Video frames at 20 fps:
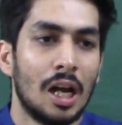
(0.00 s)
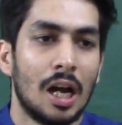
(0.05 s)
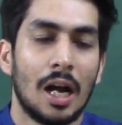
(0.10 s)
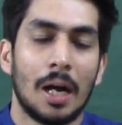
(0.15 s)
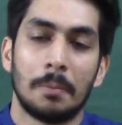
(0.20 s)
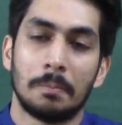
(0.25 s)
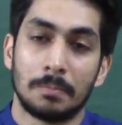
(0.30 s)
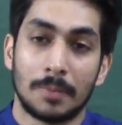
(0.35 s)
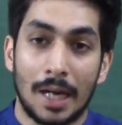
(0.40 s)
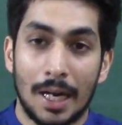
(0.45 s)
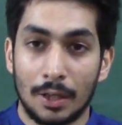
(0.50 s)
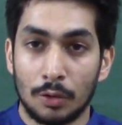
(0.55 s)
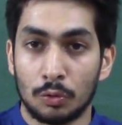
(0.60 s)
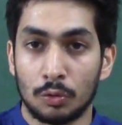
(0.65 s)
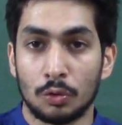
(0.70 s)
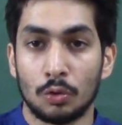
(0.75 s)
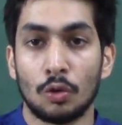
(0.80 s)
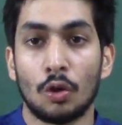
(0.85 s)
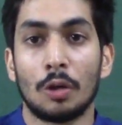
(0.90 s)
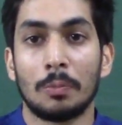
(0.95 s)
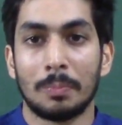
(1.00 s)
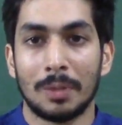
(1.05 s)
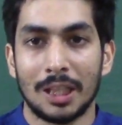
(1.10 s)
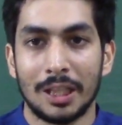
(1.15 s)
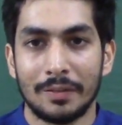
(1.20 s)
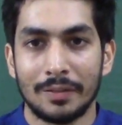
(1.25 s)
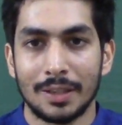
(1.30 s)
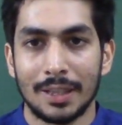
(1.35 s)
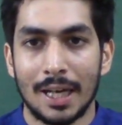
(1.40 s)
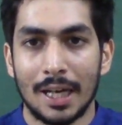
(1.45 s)
I do not
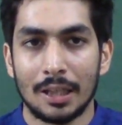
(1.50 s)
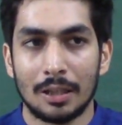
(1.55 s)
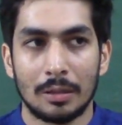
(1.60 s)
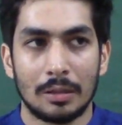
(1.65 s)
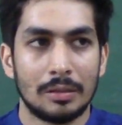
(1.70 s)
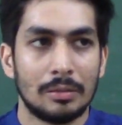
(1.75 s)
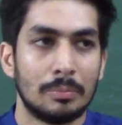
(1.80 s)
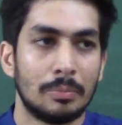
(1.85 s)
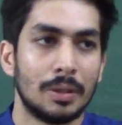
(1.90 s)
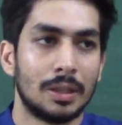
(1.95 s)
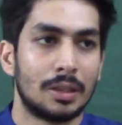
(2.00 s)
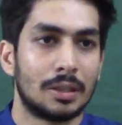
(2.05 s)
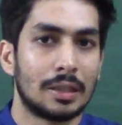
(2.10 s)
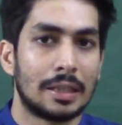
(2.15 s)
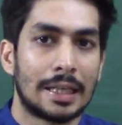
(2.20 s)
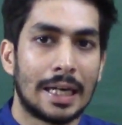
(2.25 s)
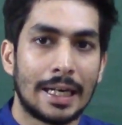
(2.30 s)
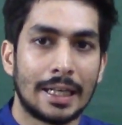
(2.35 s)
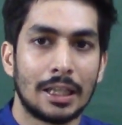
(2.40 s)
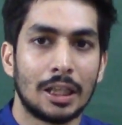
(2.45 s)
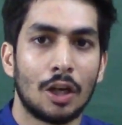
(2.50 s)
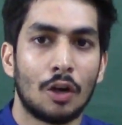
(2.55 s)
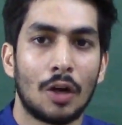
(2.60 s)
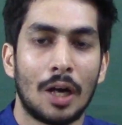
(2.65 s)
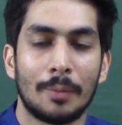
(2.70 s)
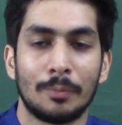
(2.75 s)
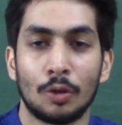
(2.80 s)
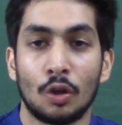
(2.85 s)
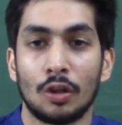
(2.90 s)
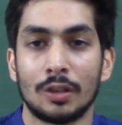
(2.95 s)
believe in that, but right now
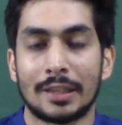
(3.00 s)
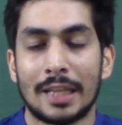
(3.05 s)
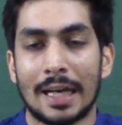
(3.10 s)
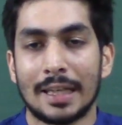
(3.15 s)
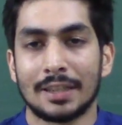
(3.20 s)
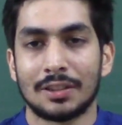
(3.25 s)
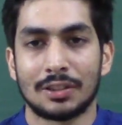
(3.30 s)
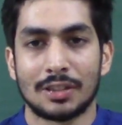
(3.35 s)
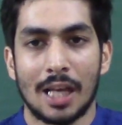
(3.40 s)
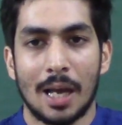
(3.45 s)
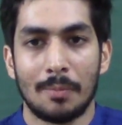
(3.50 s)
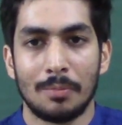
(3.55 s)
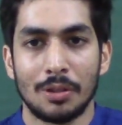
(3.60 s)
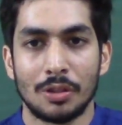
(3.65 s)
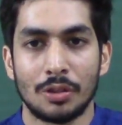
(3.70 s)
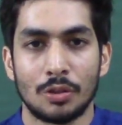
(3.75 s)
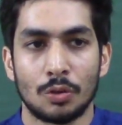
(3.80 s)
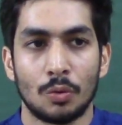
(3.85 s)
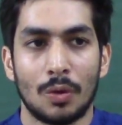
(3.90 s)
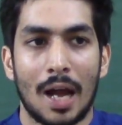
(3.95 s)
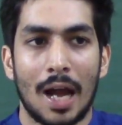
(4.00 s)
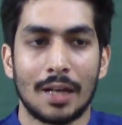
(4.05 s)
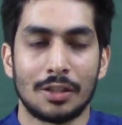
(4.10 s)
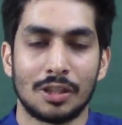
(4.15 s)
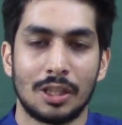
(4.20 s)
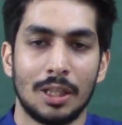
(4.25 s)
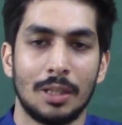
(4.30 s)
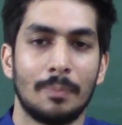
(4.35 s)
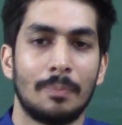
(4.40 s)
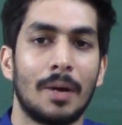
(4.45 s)
I'm not that established to
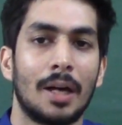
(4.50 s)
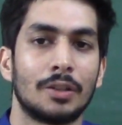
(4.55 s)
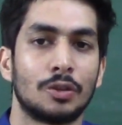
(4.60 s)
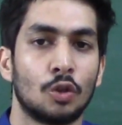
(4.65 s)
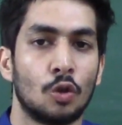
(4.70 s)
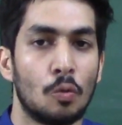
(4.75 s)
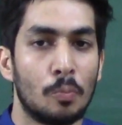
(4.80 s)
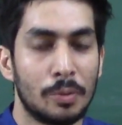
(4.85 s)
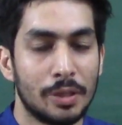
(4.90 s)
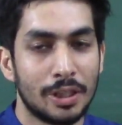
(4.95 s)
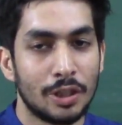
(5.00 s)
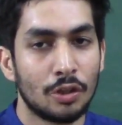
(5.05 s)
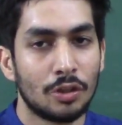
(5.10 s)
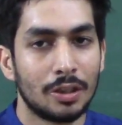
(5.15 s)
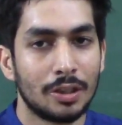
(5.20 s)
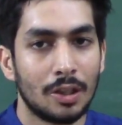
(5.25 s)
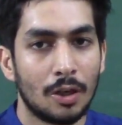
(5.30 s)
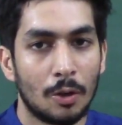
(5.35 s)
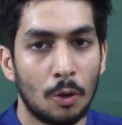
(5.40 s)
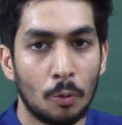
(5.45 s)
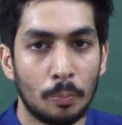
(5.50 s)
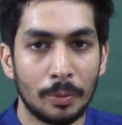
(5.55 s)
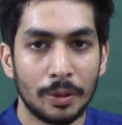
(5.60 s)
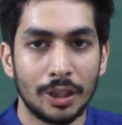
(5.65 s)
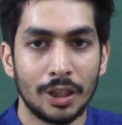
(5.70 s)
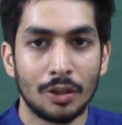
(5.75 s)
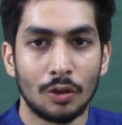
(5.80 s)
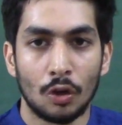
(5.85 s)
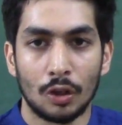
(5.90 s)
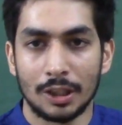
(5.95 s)
actually pass
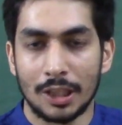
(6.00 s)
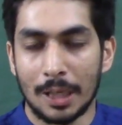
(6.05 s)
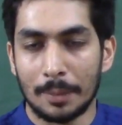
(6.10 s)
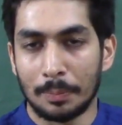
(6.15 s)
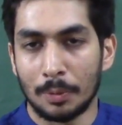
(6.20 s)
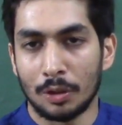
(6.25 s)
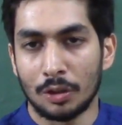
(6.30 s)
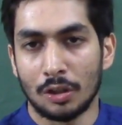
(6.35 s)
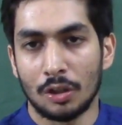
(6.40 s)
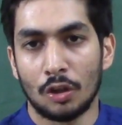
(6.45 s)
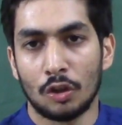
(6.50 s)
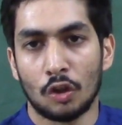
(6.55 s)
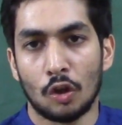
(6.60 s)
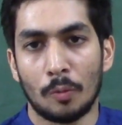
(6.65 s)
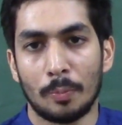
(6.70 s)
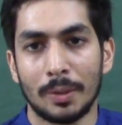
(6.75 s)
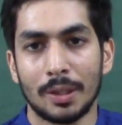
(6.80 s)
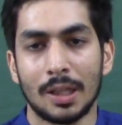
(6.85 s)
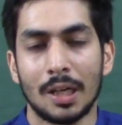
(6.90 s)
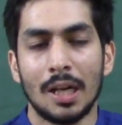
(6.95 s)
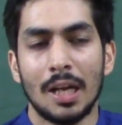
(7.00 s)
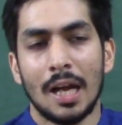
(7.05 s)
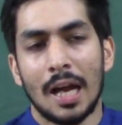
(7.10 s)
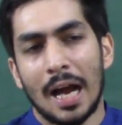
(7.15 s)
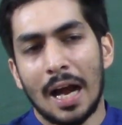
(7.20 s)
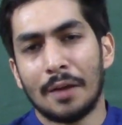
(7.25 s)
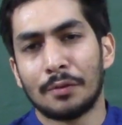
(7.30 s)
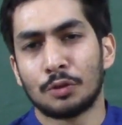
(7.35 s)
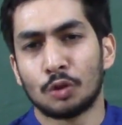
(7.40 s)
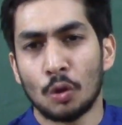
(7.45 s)
opinion on that particular topic.
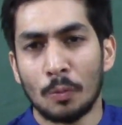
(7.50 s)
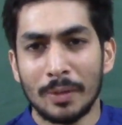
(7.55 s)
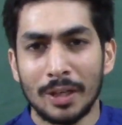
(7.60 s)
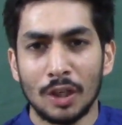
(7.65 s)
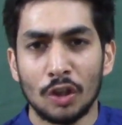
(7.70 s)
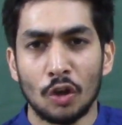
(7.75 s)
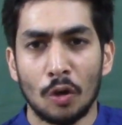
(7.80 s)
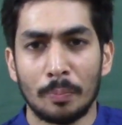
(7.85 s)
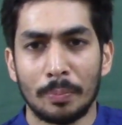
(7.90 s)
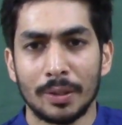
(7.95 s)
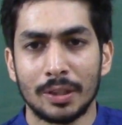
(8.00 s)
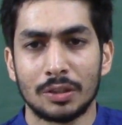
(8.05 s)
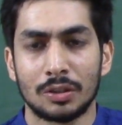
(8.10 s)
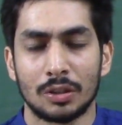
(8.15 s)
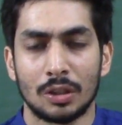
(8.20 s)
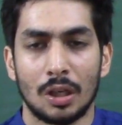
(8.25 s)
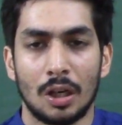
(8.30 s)
I have so many topics